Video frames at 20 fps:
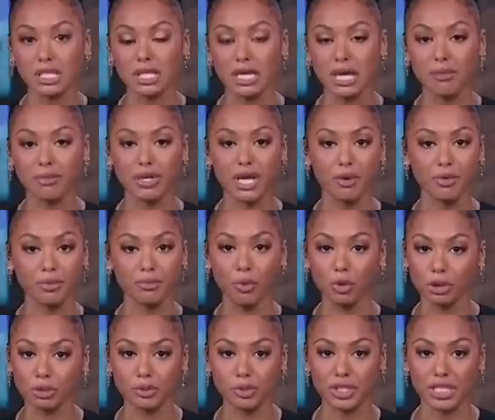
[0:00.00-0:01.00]
in the NBA with
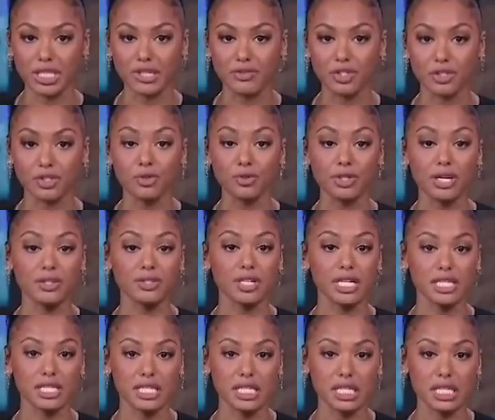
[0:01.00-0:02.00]
multiple teams. In
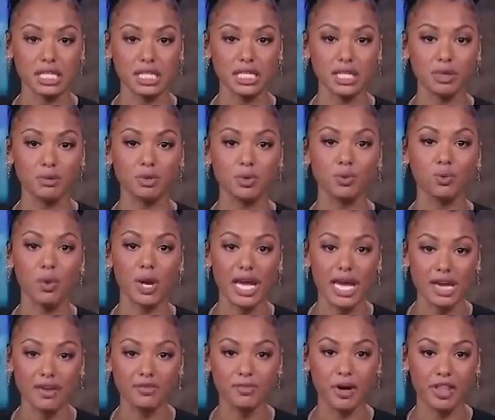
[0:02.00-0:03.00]
2018, he was
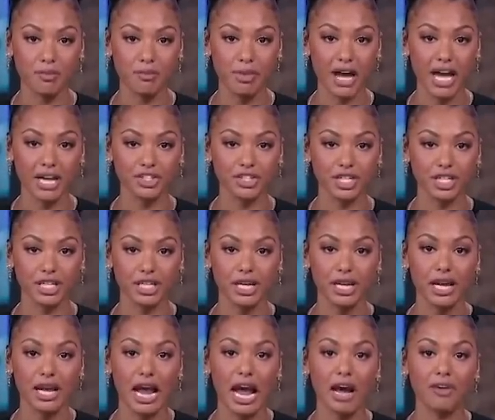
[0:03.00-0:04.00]
waived by the Magic
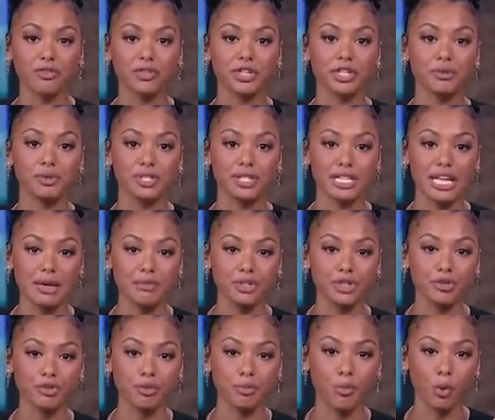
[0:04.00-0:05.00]
after he was named in
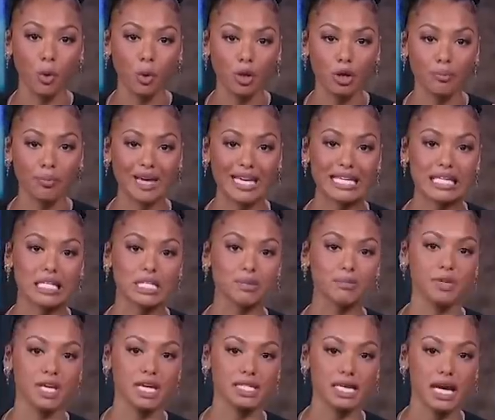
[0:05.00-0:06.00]
a report by
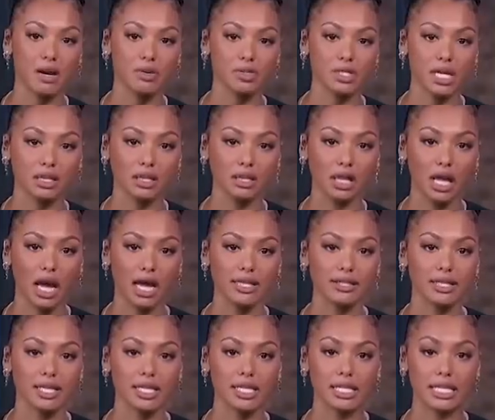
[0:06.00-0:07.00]
ESPN's Outside the Lines
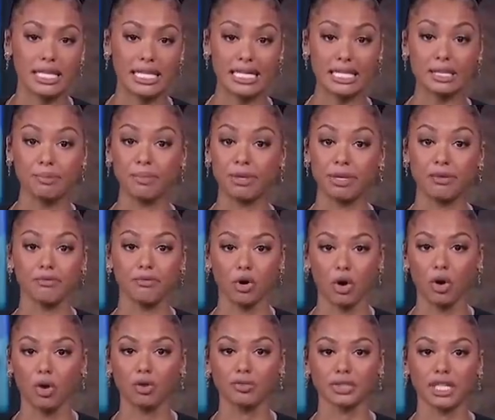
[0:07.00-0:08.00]
that he'd been
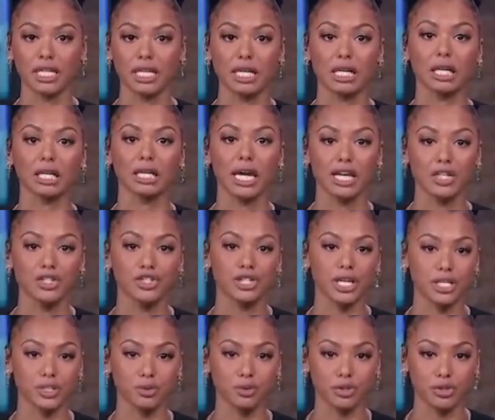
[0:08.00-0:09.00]
involved in an alleged
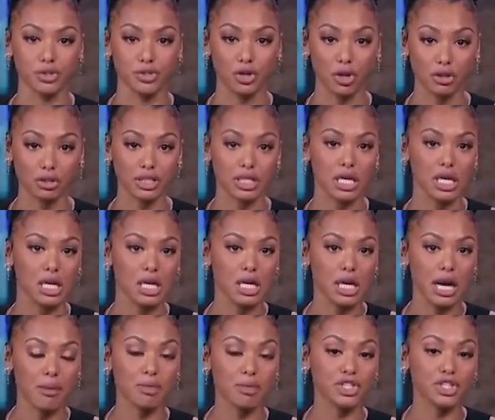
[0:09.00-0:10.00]
sexual assault
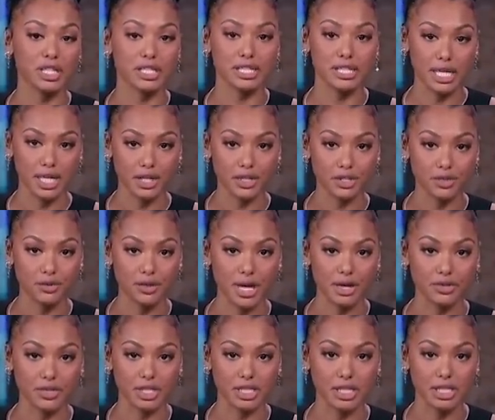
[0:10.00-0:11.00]
at Michigan State in
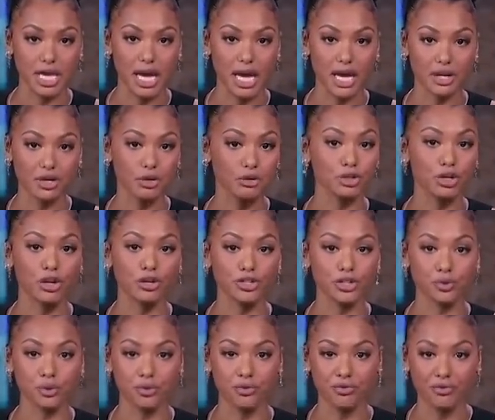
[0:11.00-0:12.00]
2010. No
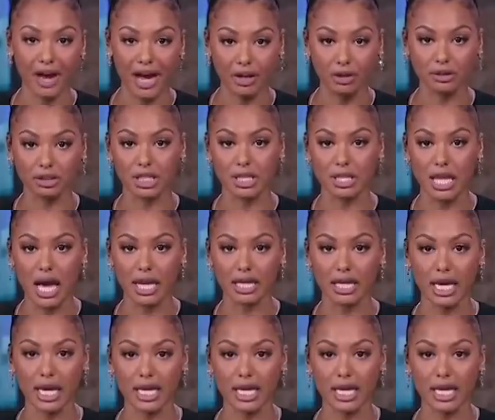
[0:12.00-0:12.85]
charges were filed in that